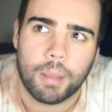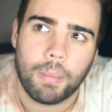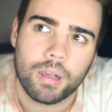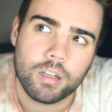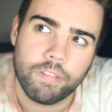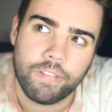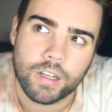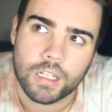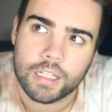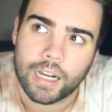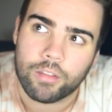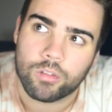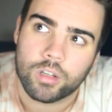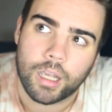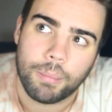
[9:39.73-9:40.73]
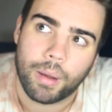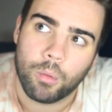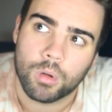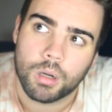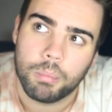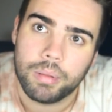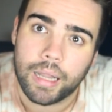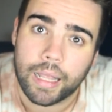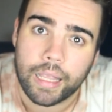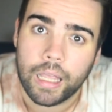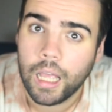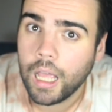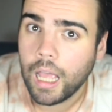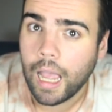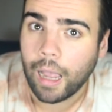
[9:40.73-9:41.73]
I'm going to find a dinosaur game I want to play,
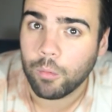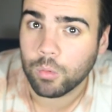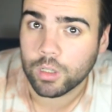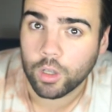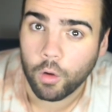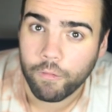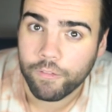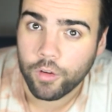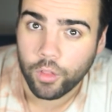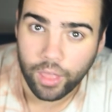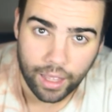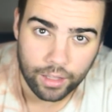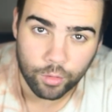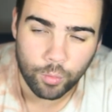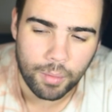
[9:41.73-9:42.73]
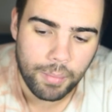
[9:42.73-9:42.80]
and we'll go for that as well.